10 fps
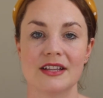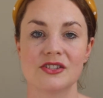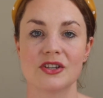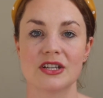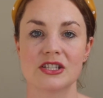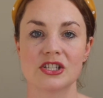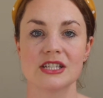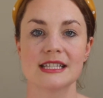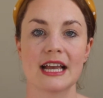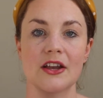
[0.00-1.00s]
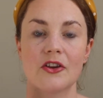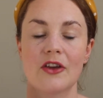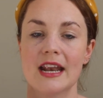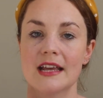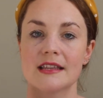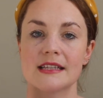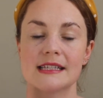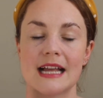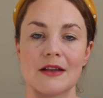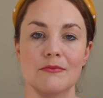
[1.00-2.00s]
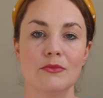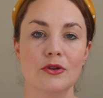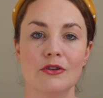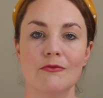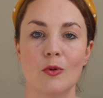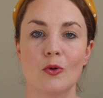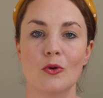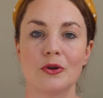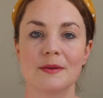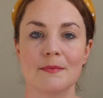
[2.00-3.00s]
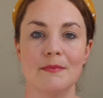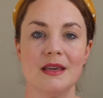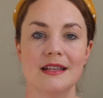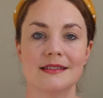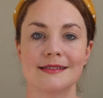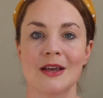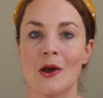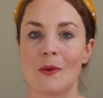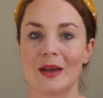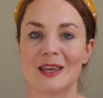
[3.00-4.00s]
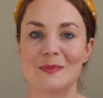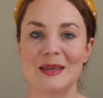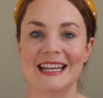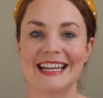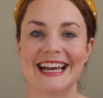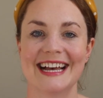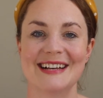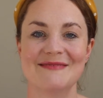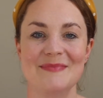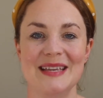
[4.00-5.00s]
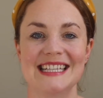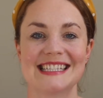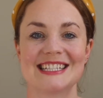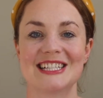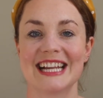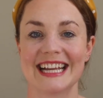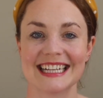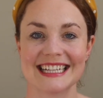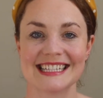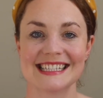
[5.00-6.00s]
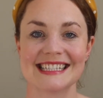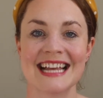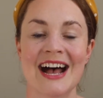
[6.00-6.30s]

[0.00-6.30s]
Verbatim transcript: And so it's just like creating this like mood board meets Wikipedia meets checklists